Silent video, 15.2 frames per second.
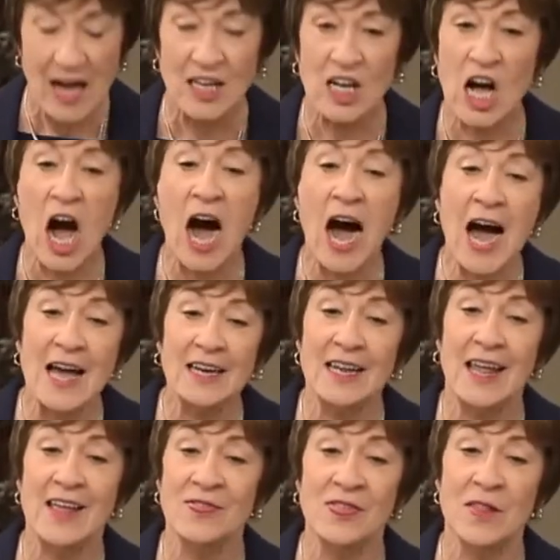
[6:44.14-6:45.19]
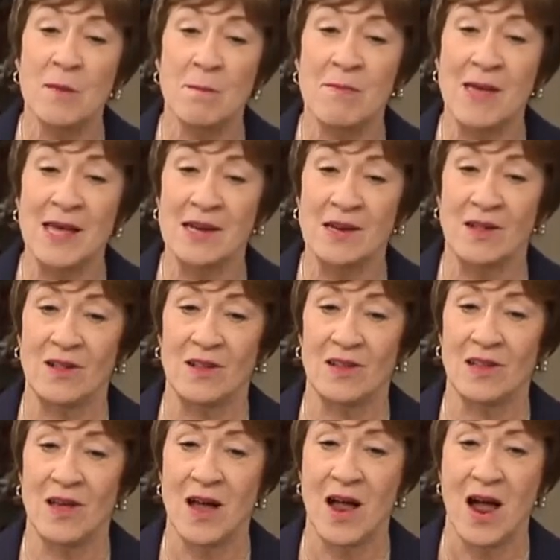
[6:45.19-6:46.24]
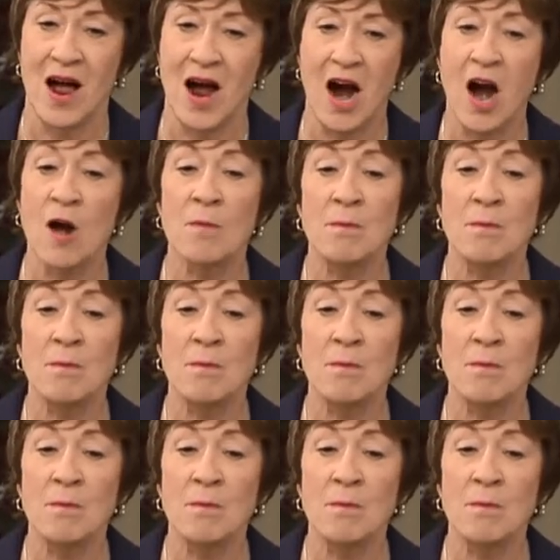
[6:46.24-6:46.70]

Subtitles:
Caught in the middle are